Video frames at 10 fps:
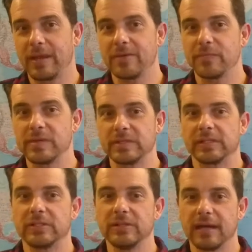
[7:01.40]
play your
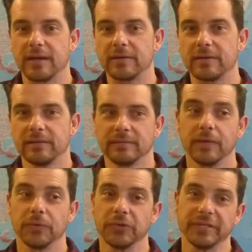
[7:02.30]
music too loud,
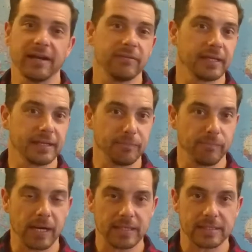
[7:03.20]
where you're traveling in a
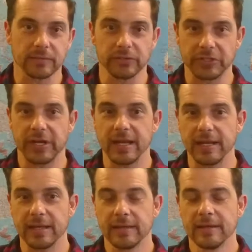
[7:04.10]
bus or
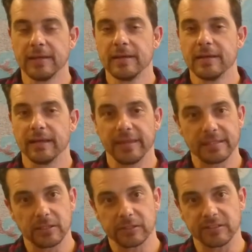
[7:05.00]
train and
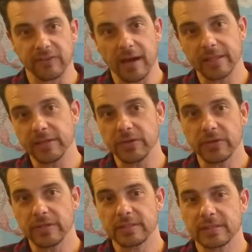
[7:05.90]
there's lots of other
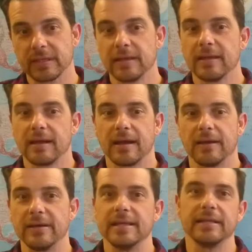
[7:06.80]
noise, I
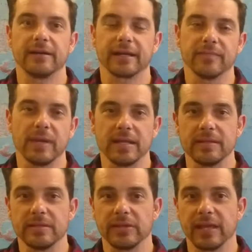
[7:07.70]
really
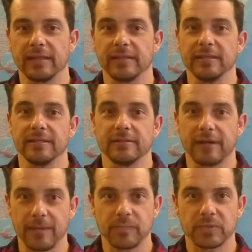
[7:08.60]
recommend you get these
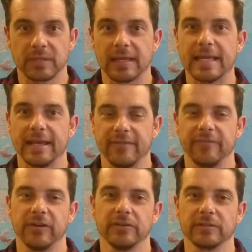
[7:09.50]
wraps
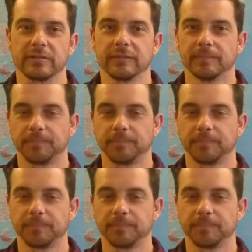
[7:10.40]
headphones.